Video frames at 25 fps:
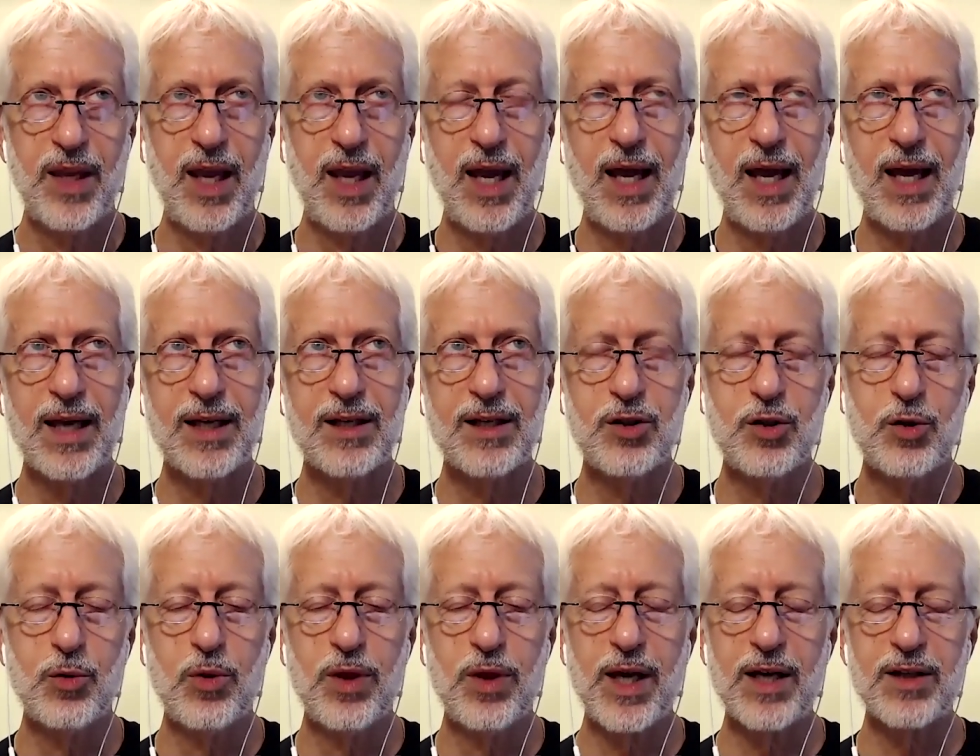and in
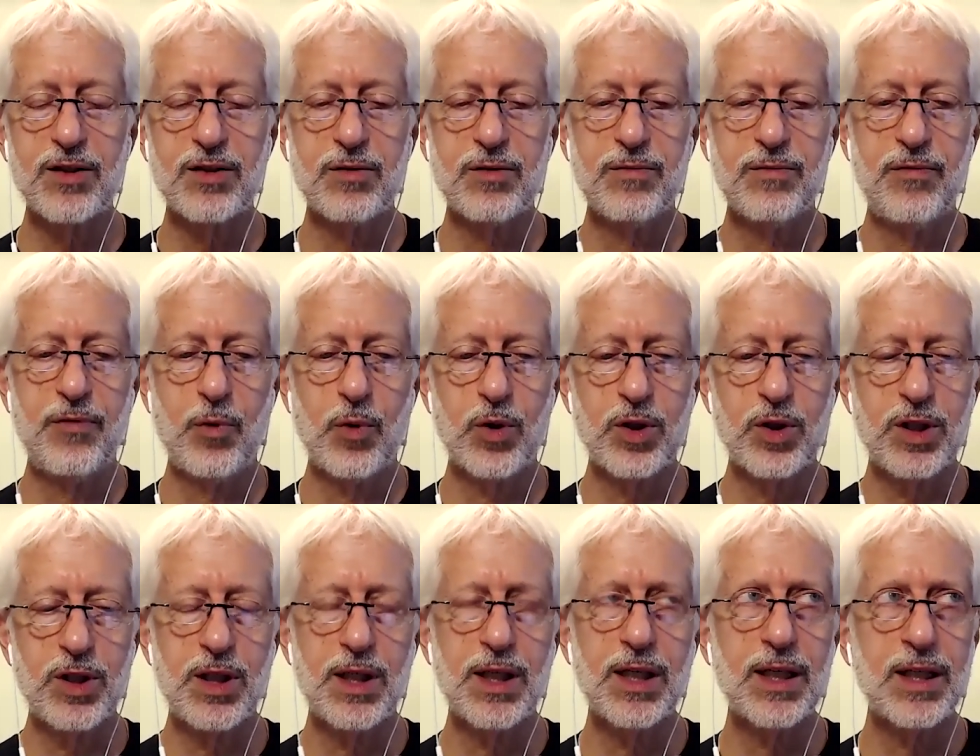
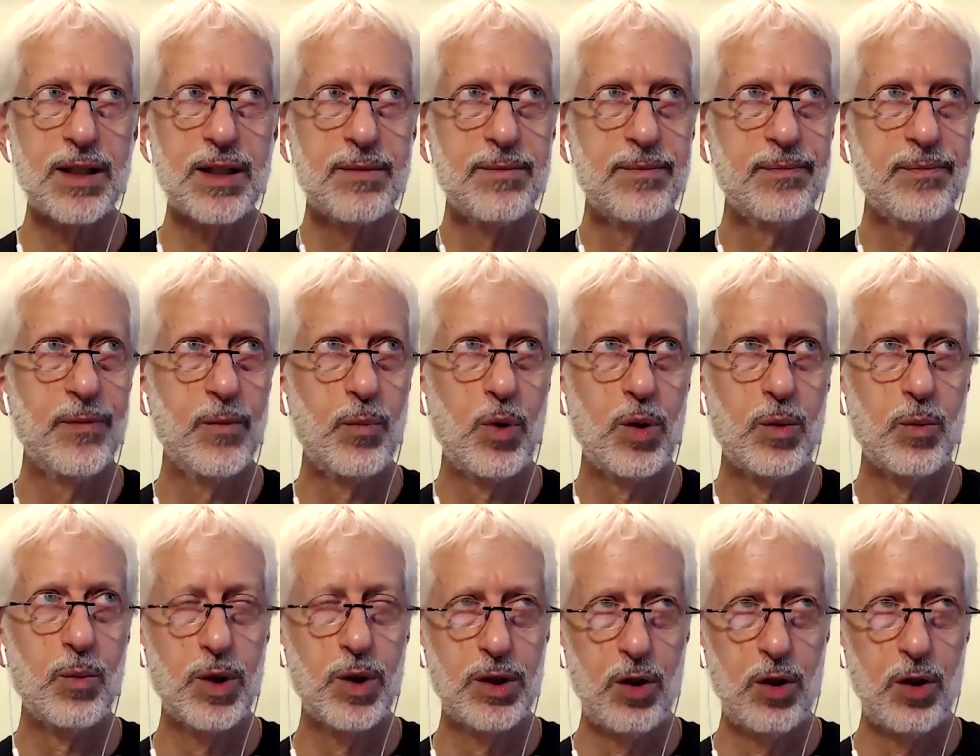2014, when we